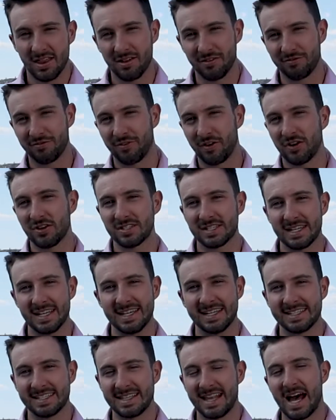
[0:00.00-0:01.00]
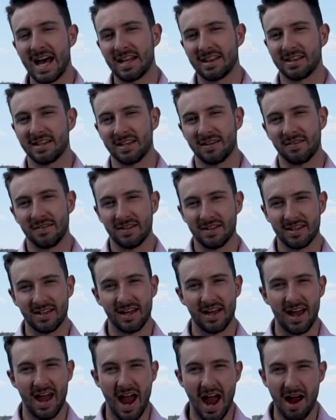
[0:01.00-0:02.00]
The first is that the,
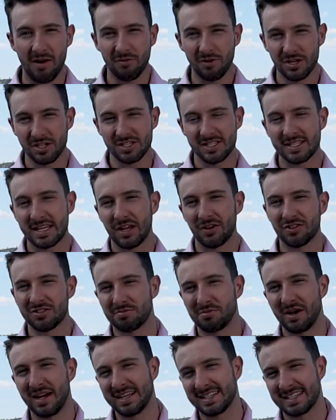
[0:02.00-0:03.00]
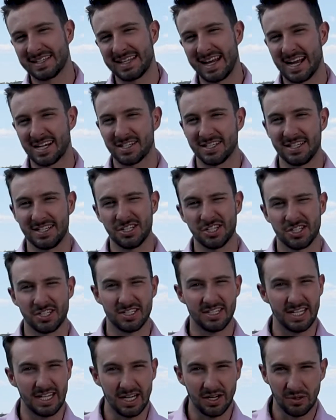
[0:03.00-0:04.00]
the average sales price has actually
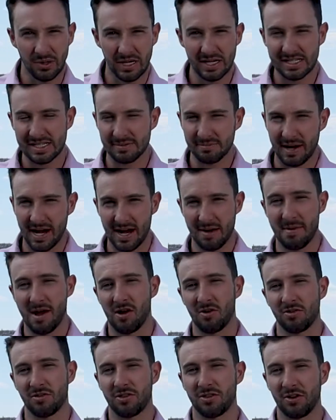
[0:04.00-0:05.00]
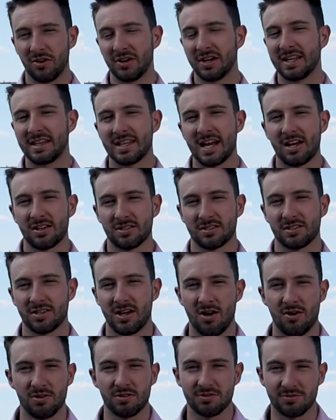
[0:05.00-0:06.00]
just decreased by about thirty thousand
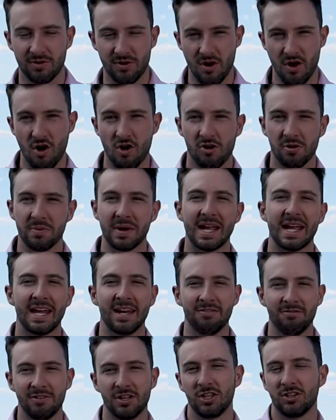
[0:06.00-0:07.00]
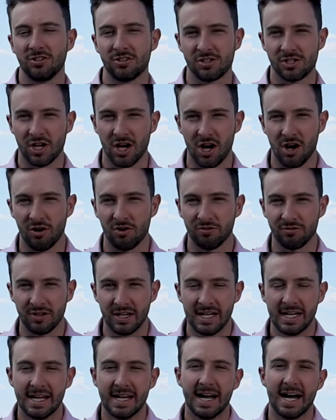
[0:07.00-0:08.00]
dollars for a home in Village Cove.
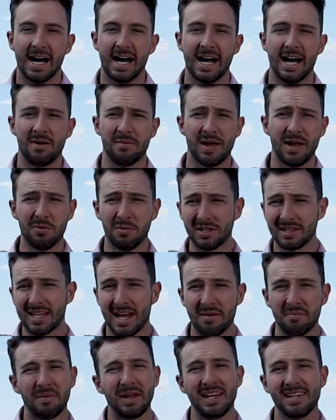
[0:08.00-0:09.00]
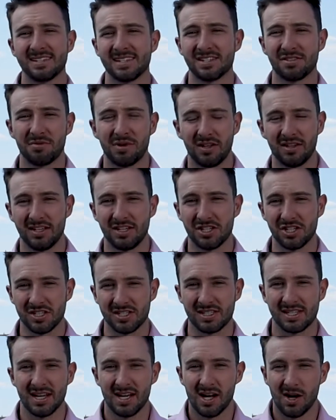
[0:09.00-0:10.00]
Um, and what that means is really
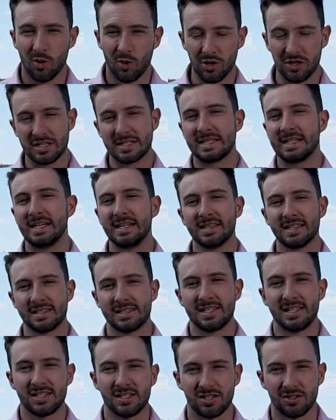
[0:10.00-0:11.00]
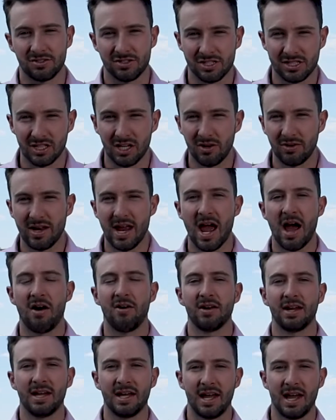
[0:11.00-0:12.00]
just we're seeing the seasonal
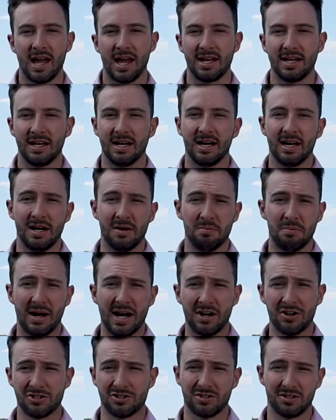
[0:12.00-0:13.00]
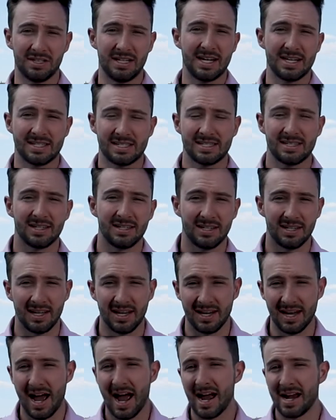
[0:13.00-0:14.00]
slowdown, and uh, buyers are less
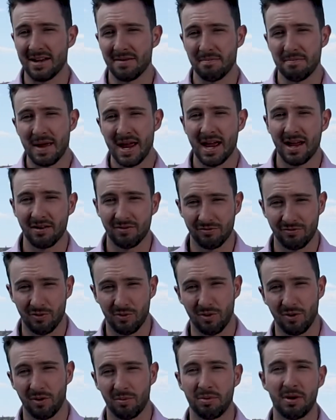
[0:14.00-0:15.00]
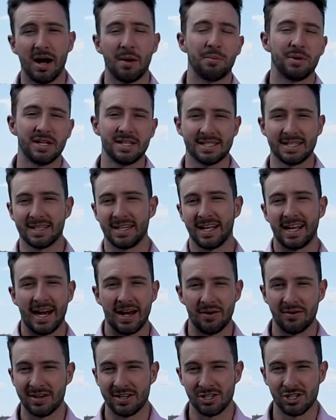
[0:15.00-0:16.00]
in high demand for properties in Lake
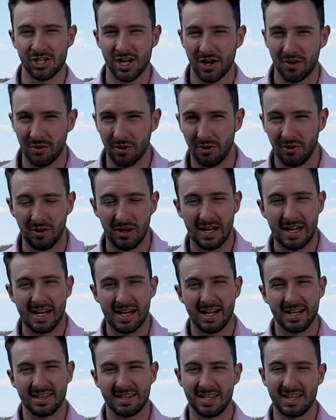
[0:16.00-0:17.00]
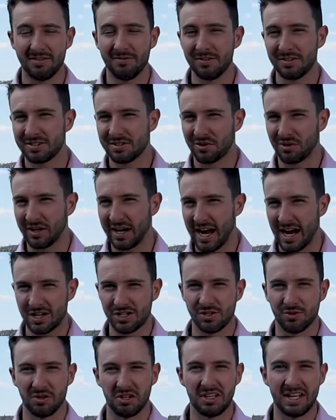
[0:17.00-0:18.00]
Arrowhead in general. The inventory
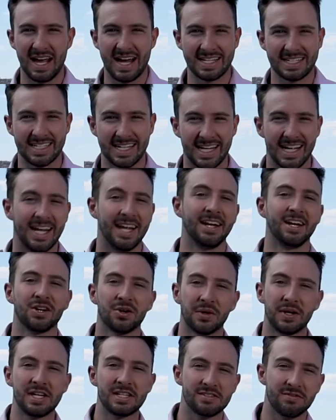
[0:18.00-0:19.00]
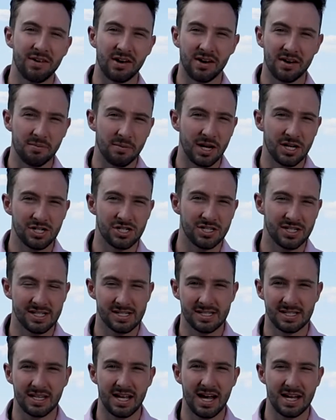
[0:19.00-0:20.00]
actually really hasn't increased very much
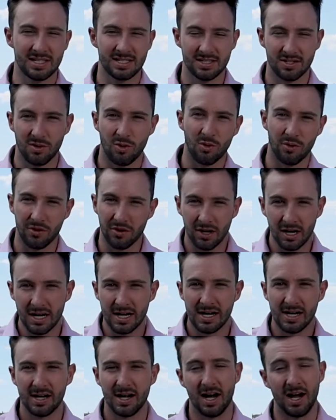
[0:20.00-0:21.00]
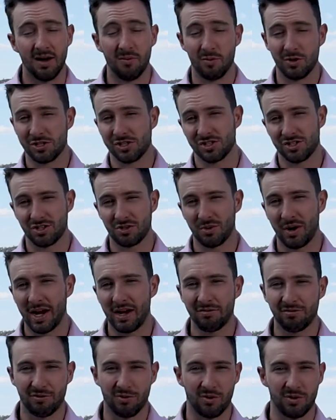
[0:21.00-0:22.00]
since last quarter, um, which is
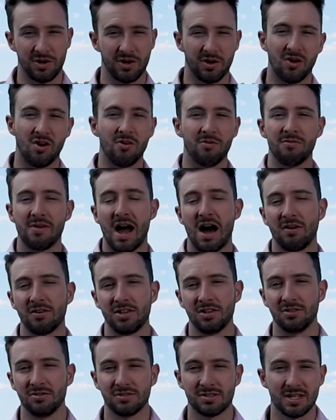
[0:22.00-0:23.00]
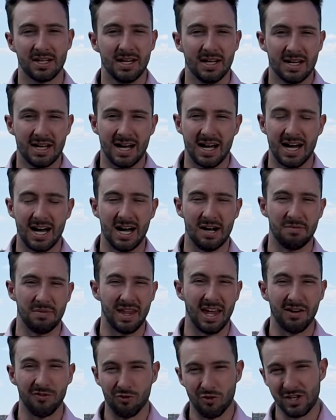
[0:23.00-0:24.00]
great for your home values. Um,
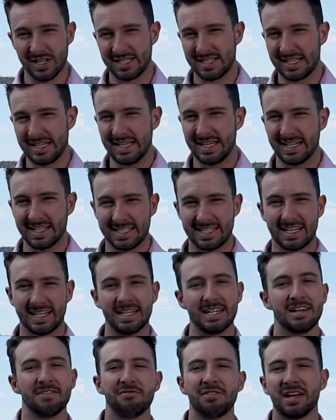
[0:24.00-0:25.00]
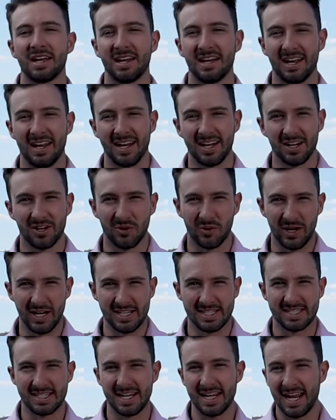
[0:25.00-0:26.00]
if we see a significant
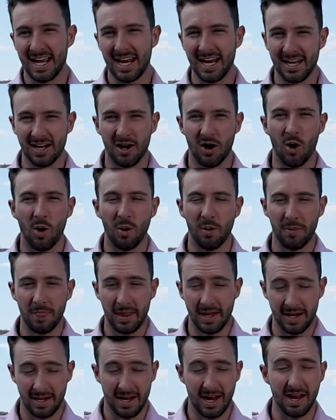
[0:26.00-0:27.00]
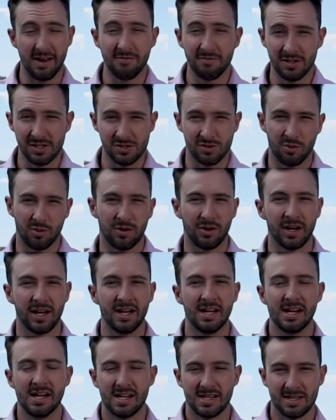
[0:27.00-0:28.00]
increase in, home, in
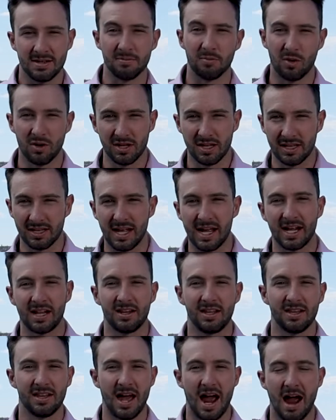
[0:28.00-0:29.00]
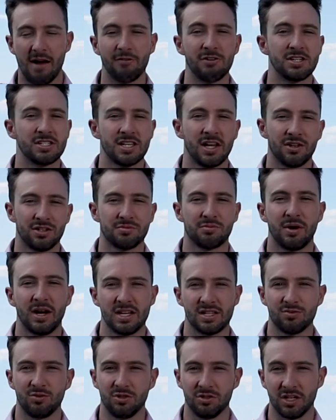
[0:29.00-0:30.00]
inventory, then more than likely the average sales
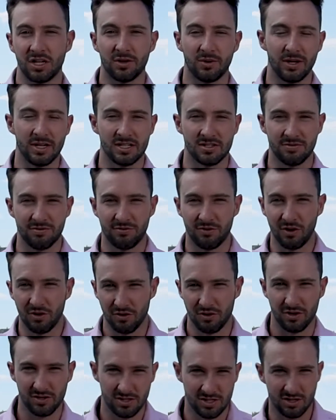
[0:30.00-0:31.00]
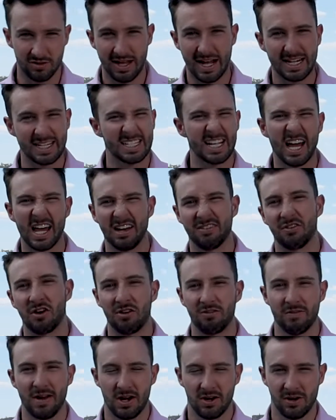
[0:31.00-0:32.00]
price will decrease further. So that's kind of
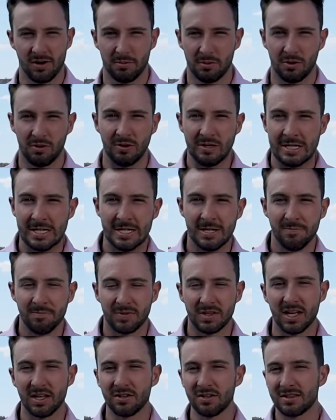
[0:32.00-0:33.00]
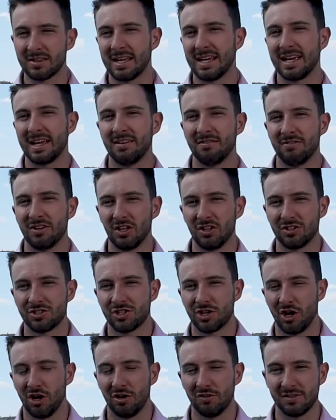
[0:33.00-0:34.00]
our variable. The other thing in
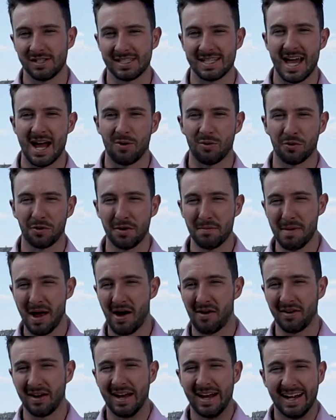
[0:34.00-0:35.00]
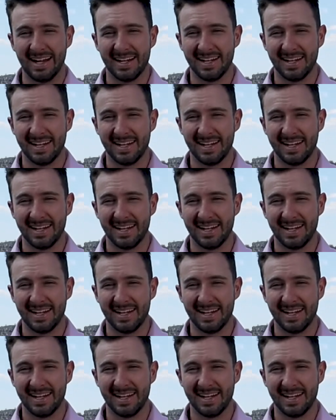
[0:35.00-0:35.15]
Village Cove is that we're about